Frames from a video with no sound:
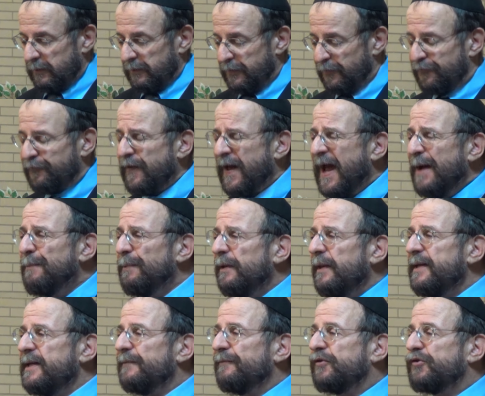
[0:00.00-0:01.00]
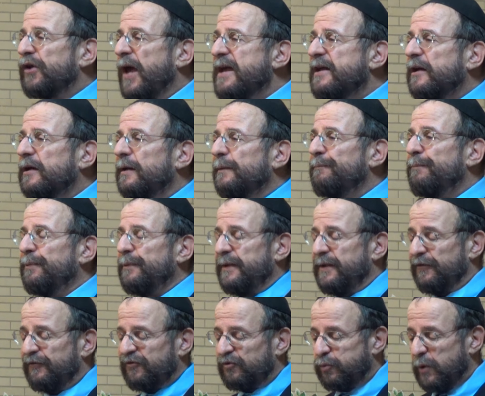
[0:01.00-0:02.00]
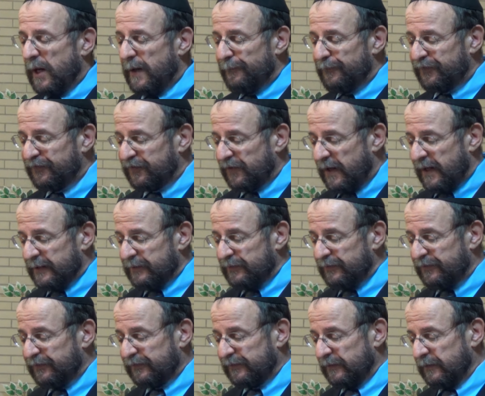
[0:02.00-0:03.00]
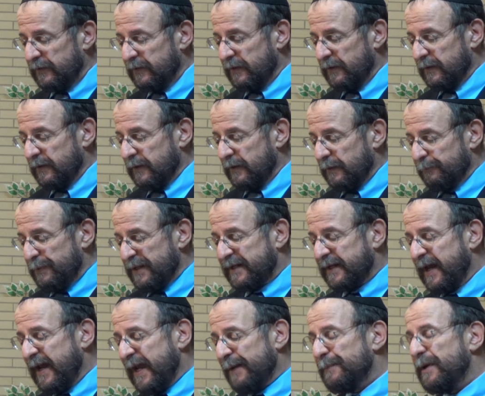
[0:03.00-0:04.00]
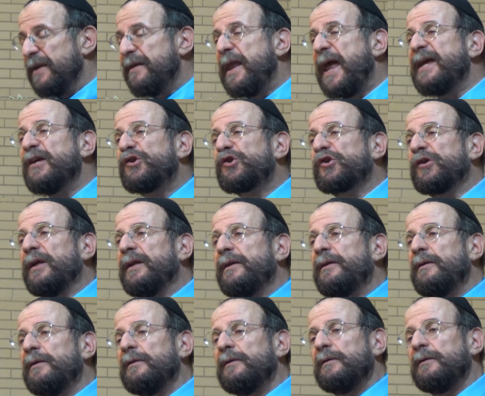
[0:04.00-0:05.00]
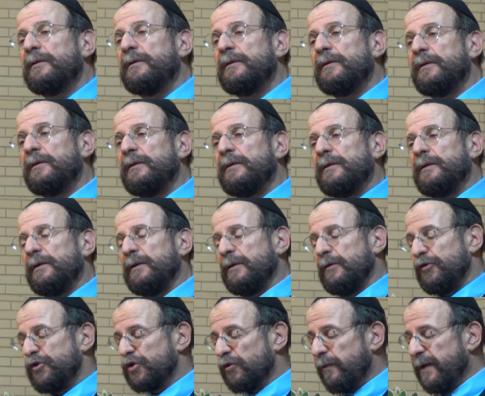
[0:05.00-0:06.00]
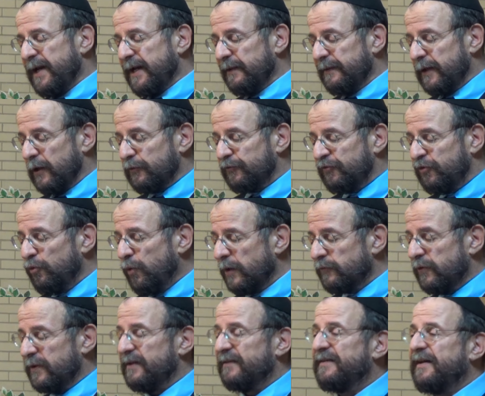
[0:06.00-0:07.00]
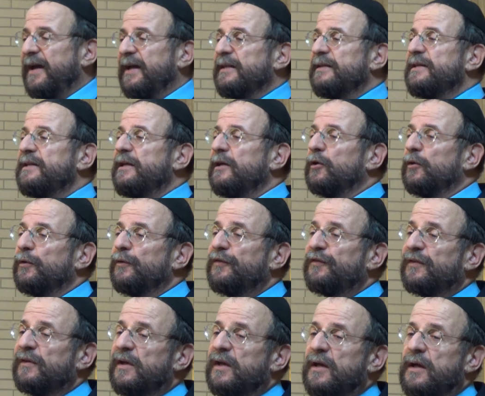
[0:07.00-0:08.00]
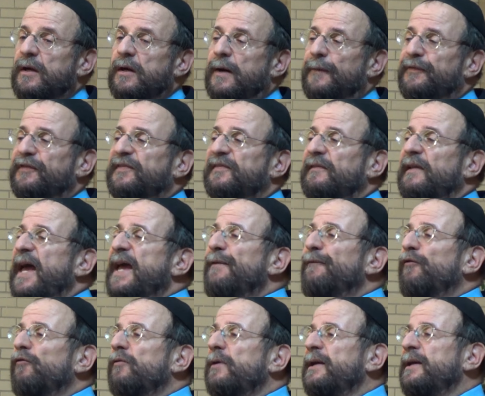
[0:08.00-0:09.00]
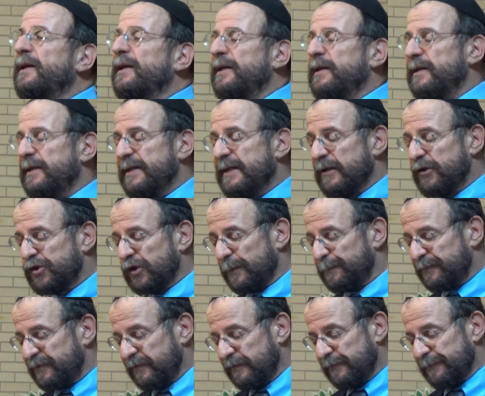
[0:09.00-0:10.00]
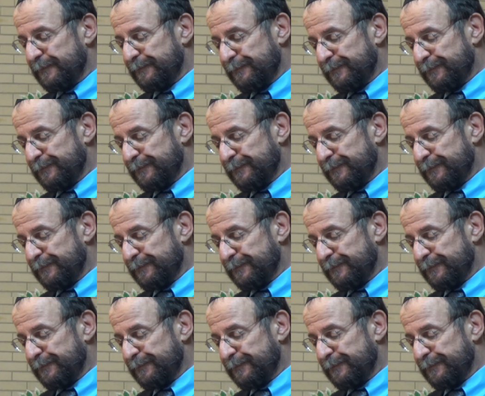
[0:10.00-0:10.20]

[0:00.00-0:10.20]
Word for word: The family of Jacob, his 12 sons, became a nation during their 210 years of slavery in Egypt.